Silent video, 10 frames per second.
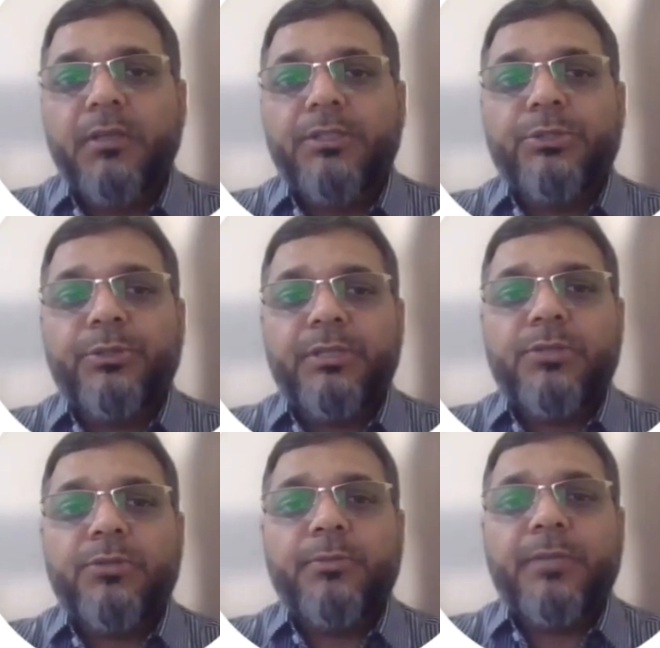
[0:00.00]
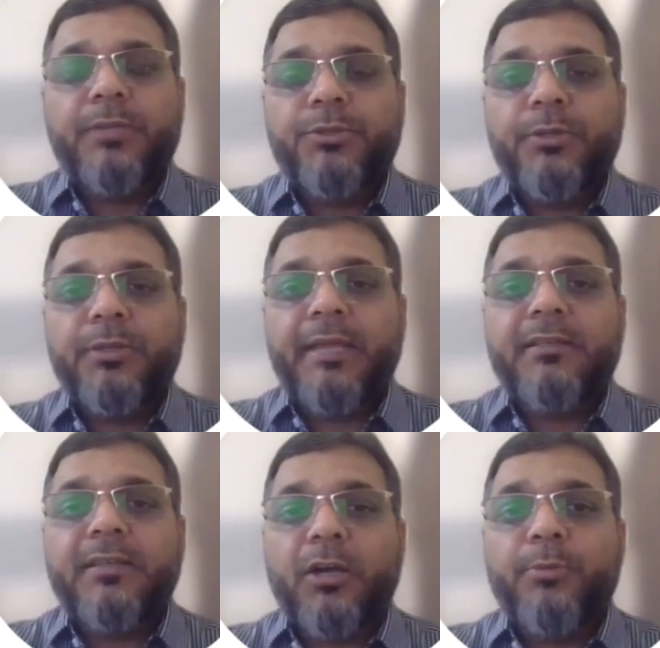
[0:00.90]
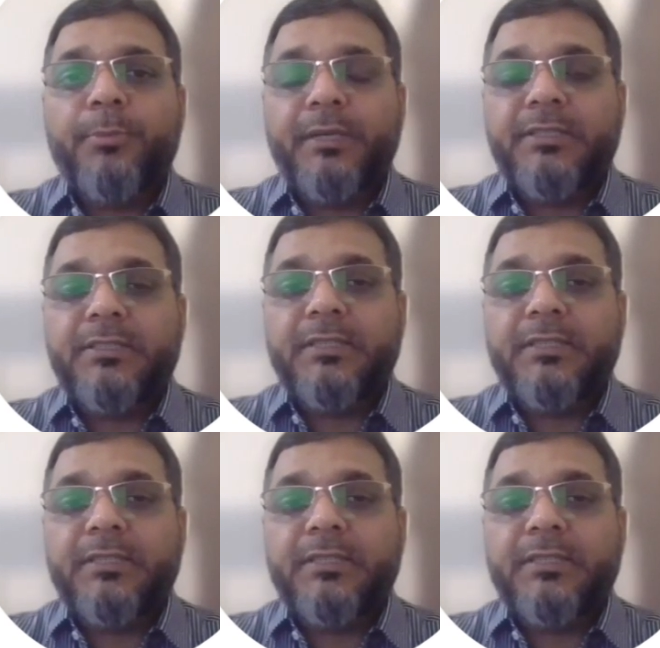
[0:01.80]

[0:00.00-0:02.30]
You need to make sure that the documents,